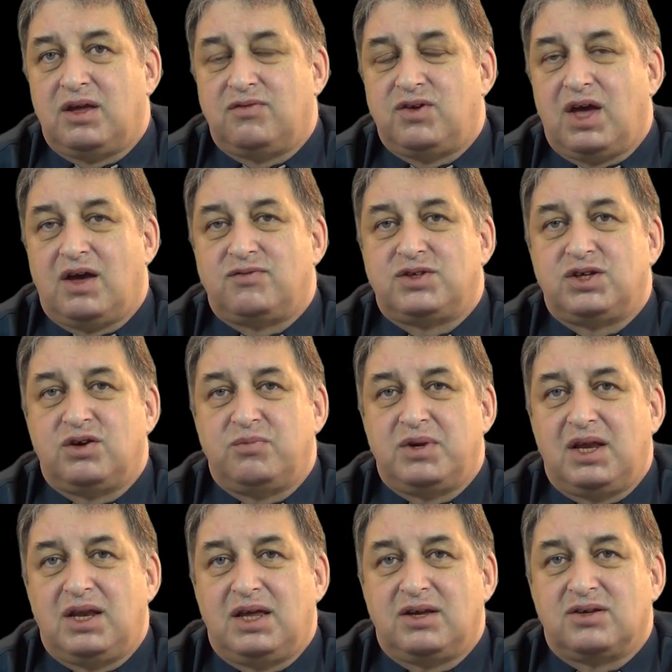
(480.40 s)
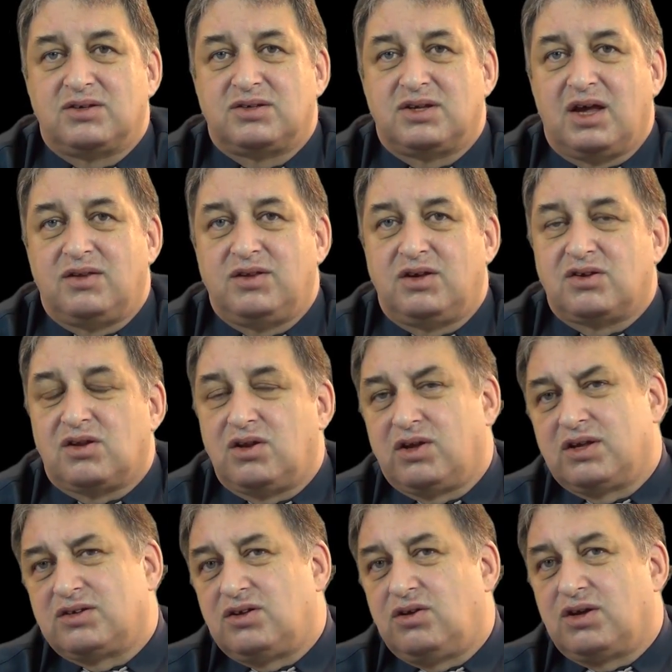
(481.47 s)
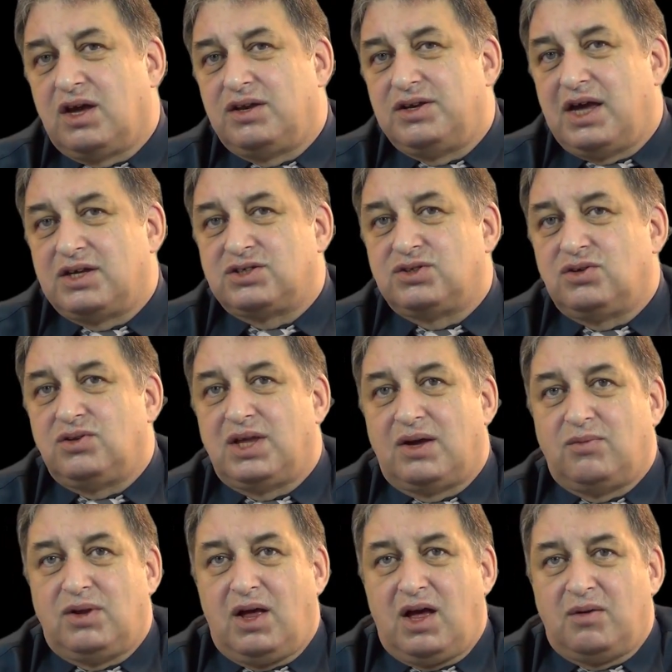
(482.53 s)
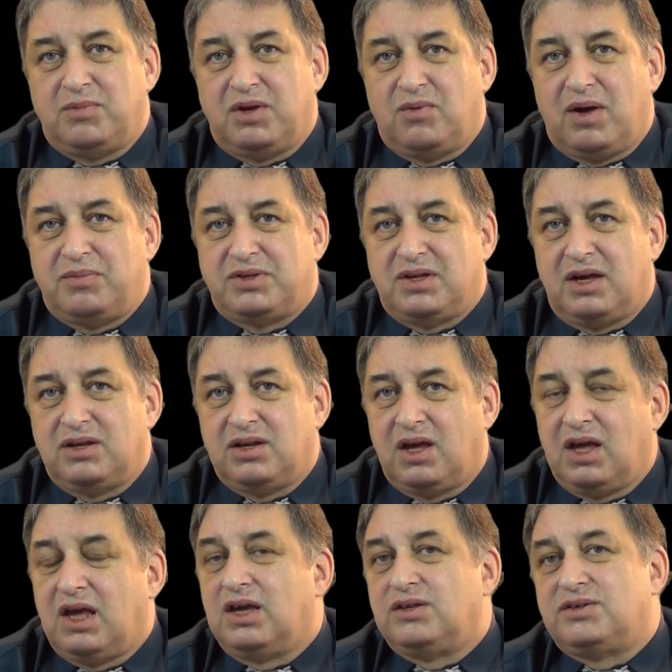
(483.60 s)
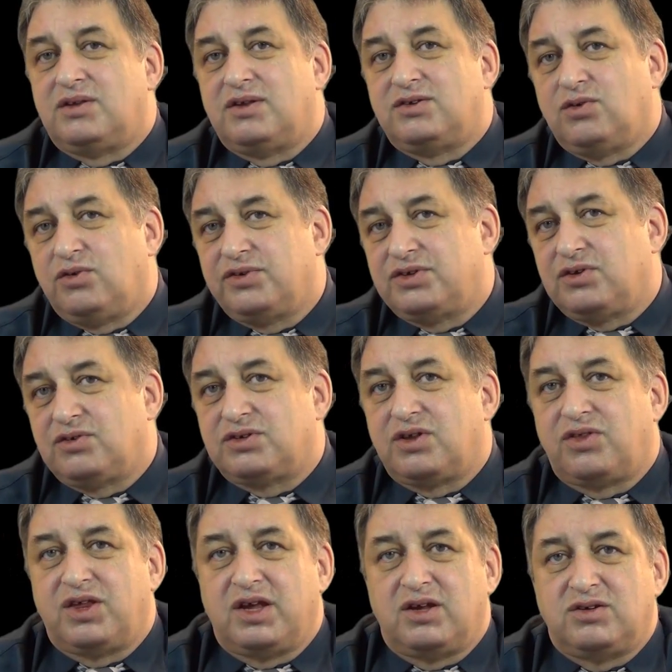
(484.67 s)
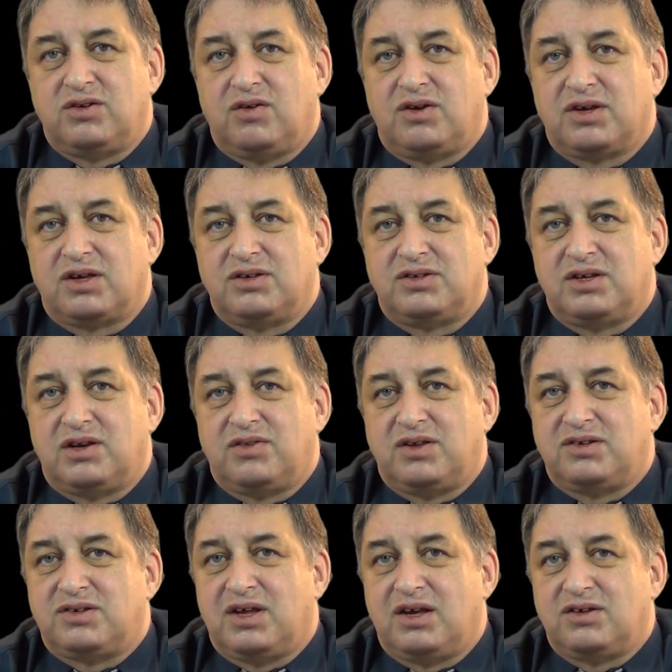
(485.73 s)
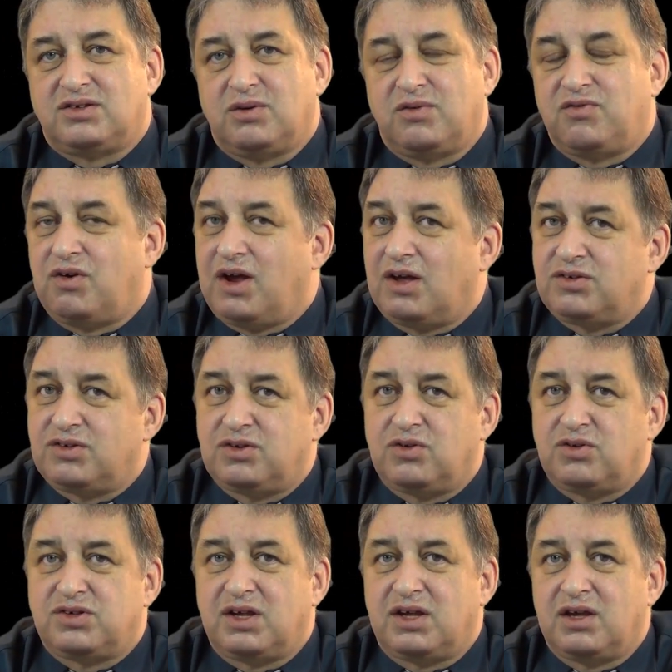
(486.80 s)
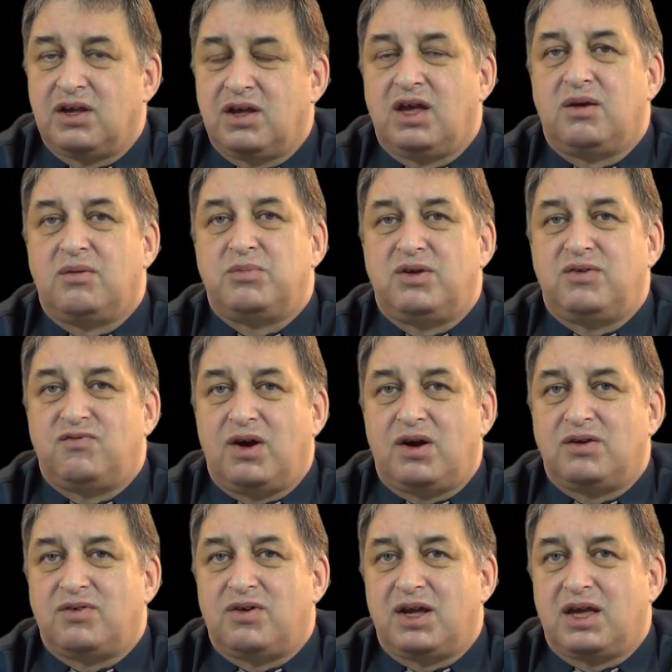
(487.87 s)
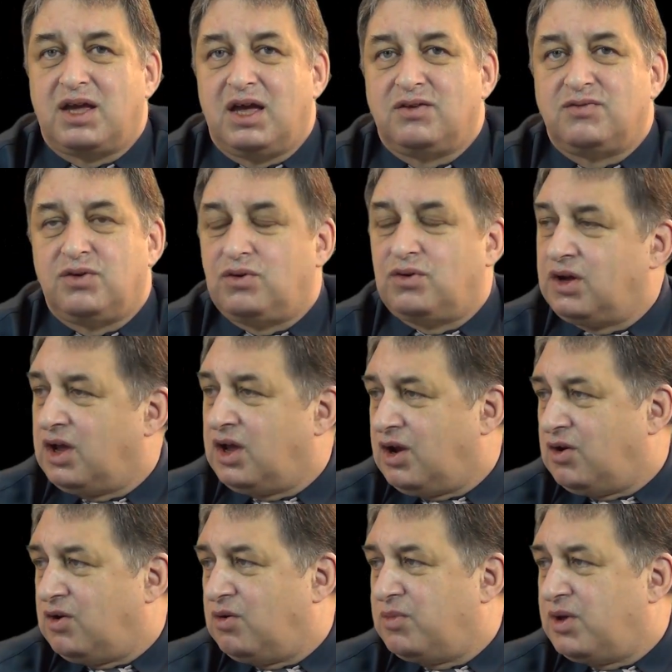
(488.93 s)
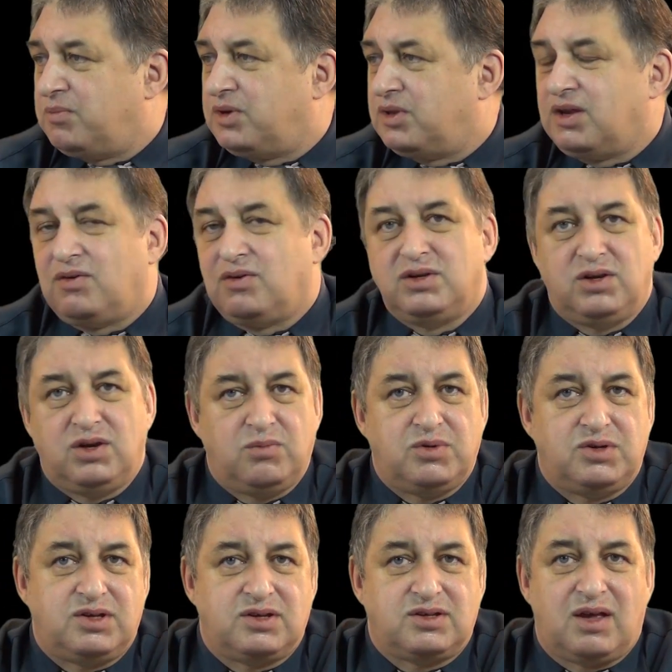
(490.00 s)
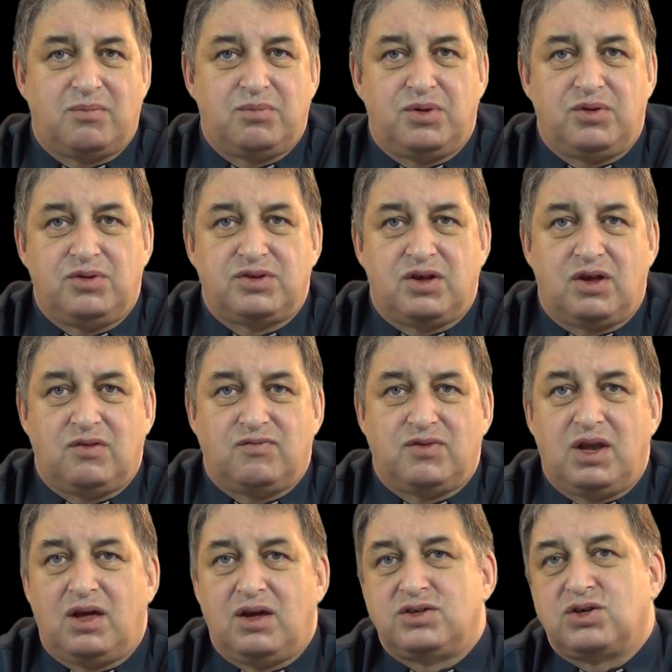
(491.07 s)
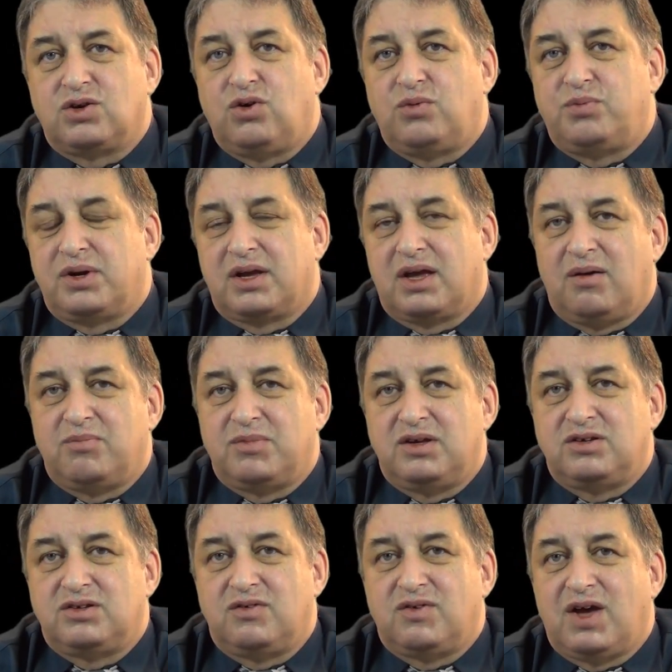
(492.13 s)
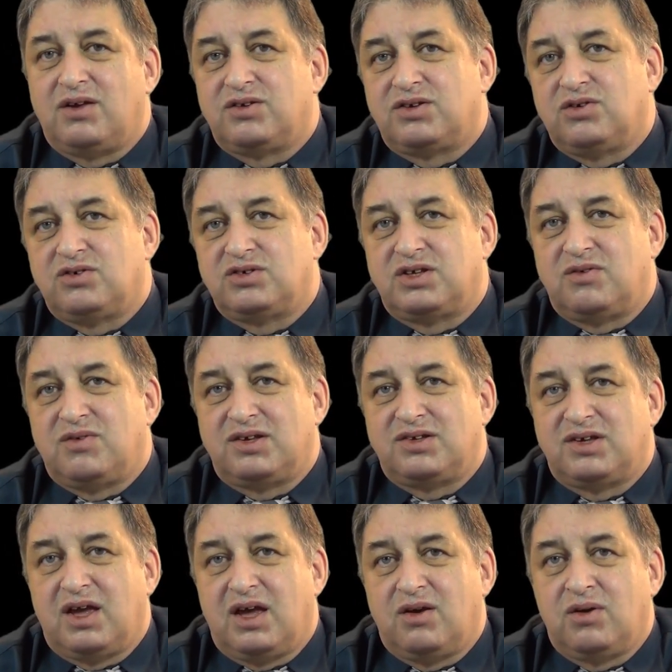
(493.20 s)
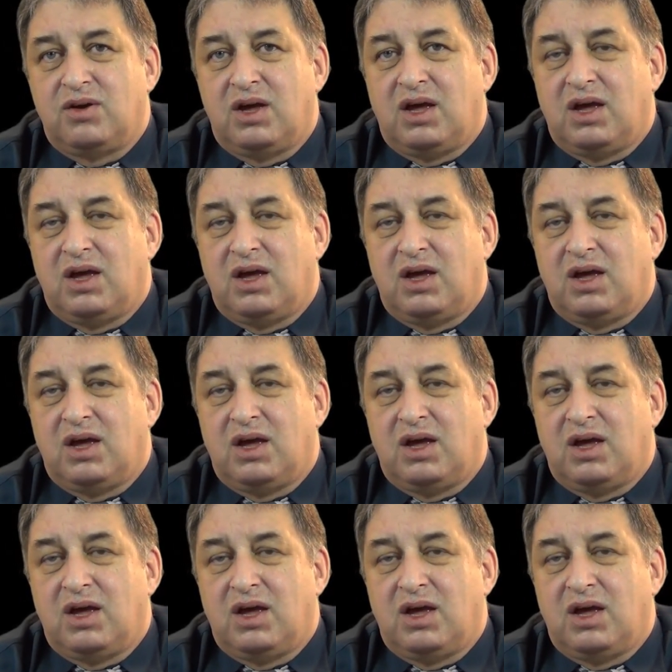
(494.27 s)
if you have too many links and those links look unnatural, that will harm your website. So there's all sorts of things you've got to consider these days. So if you're outsourcing, be very, very careful. Remember, there are numerous examples of large corporate companies who've outsourced their S E O.